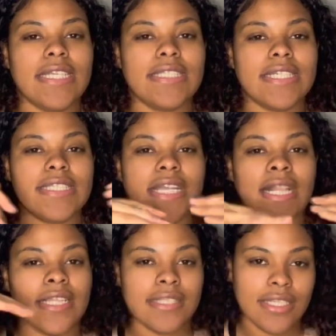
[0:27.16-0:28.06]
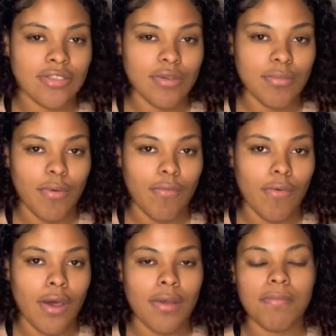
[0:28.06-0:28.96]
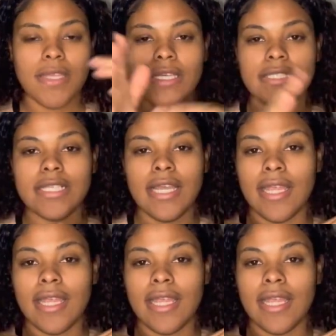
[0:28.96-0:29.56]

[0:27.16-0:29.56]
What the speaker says: it says Alexandra Beauvoir, because I